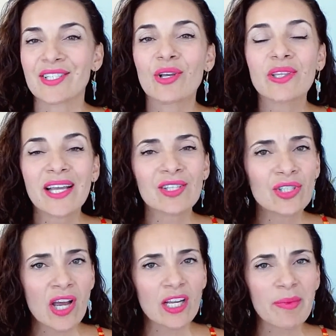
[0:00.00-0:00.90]
so let's
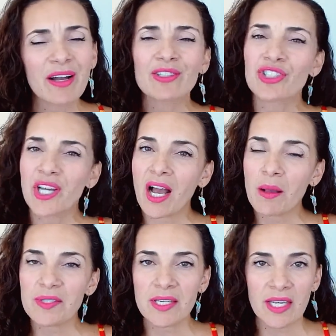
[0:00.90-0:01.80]
talk about
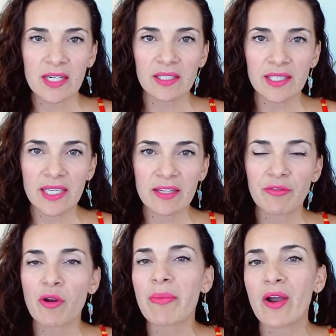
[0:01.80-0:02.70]
jobs in Italy
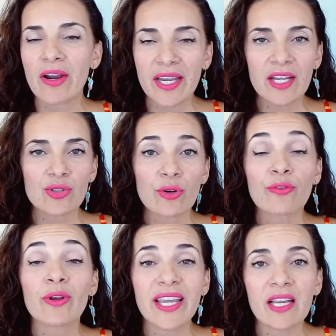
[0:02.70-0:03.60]
for Americans or
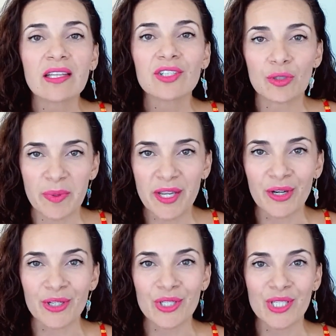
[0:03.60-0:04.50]
for English
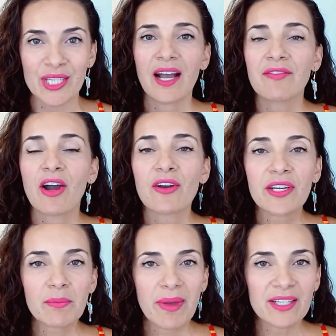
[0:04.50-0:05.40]
speakers. I've
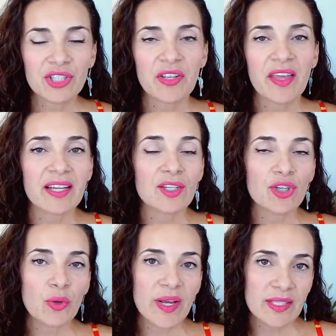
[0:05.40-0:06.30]
already mentioned that as a
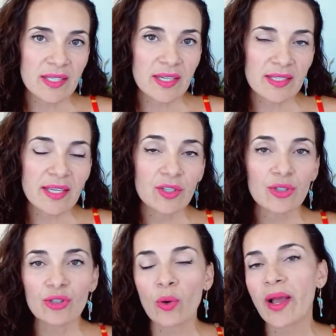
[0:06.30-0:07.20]
US citizen, you
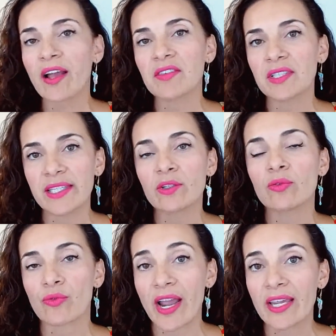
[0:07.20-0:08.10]
don't have the legal
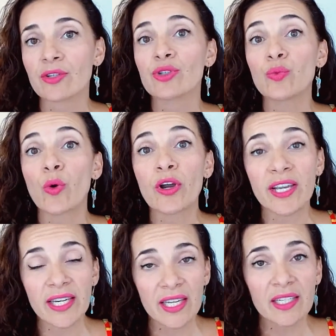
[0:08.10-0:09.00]
right to work
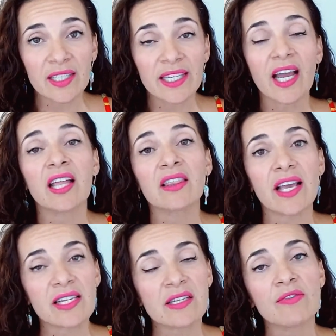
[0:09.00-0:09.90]
in Italy
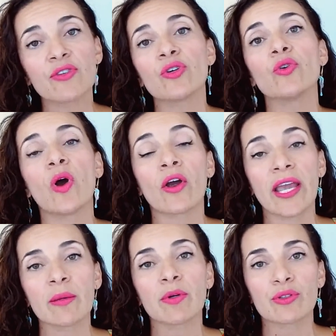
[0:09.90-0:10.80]
unless if you are
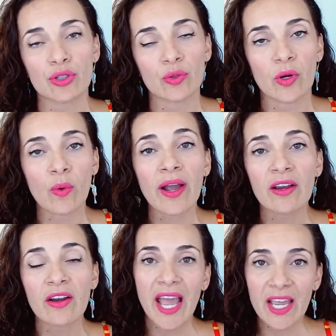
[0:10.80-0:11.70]
able to
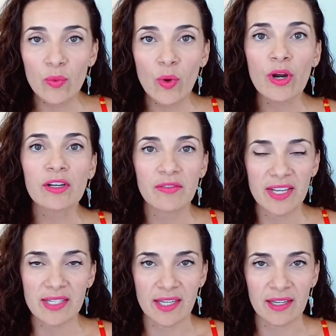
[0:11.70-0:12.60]
acquire a work
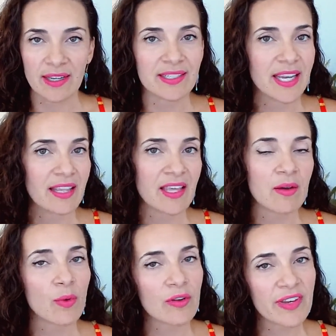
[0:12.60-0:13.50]
visa. And to get
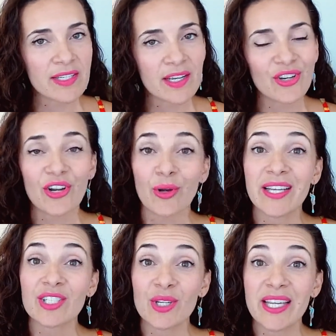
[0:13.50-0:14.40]
that work visa, you're going
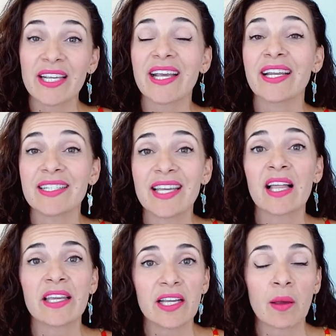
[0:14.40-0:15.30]
to need an
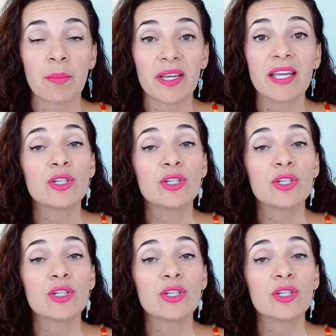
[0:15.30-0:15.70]
Italian company